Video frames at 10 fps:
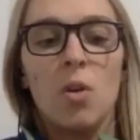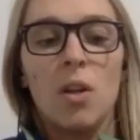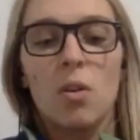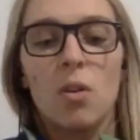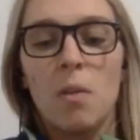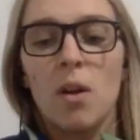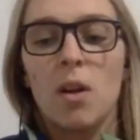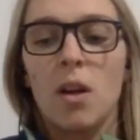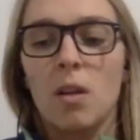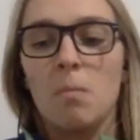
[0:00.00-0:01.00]
North
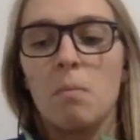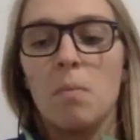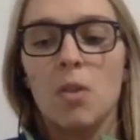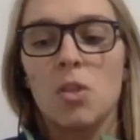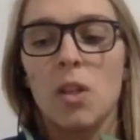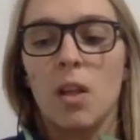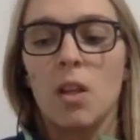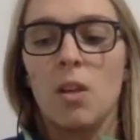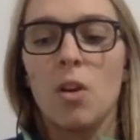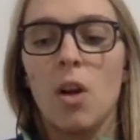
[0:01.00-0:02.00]
America compared to like
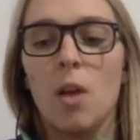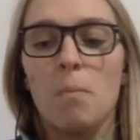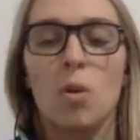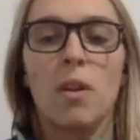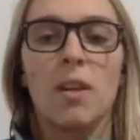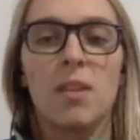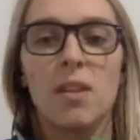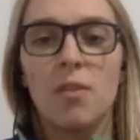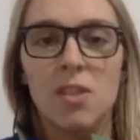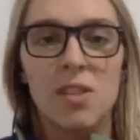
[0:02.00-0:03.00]
Europe or like the
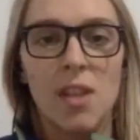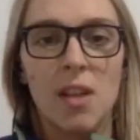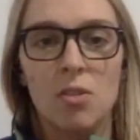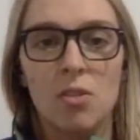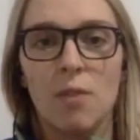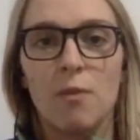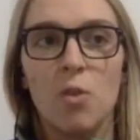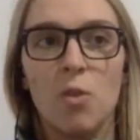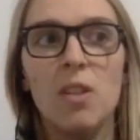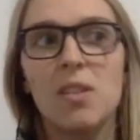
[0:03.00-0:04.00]
different standards of
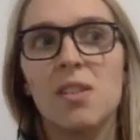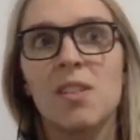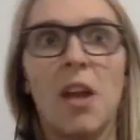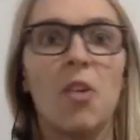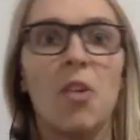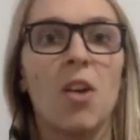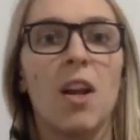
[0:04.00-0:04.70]
food, it's scary